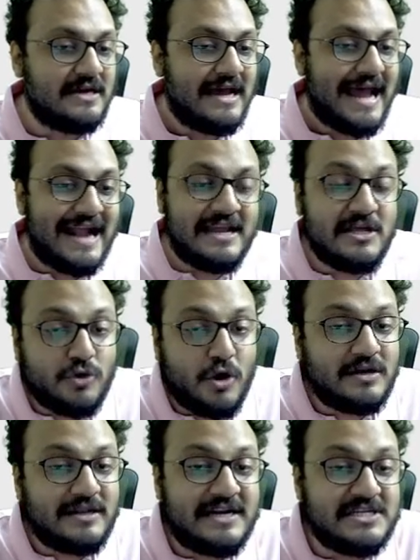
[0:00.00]
And he
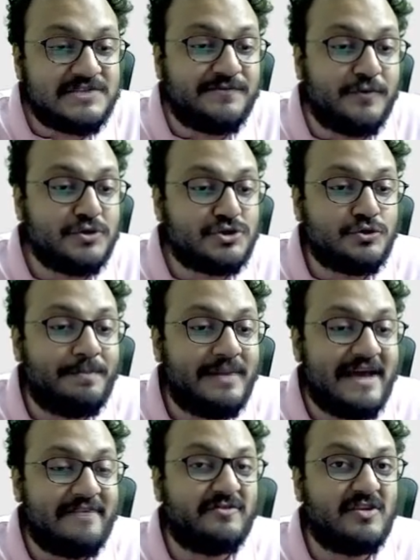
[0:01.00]
thought that he's forced to
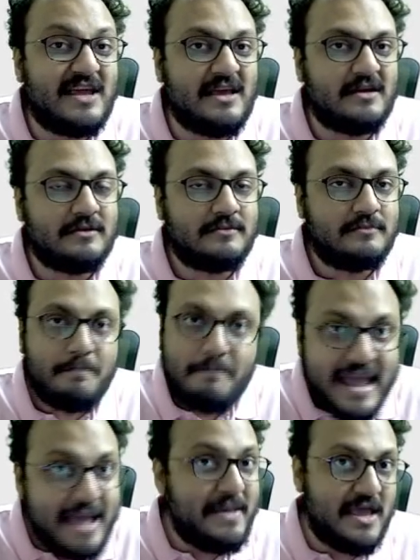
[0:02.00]
play F3.
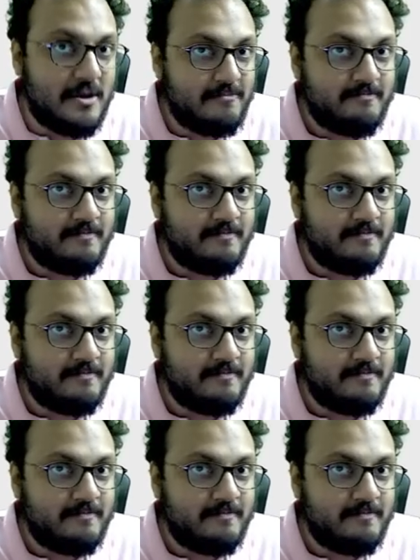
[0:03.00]
Maybe.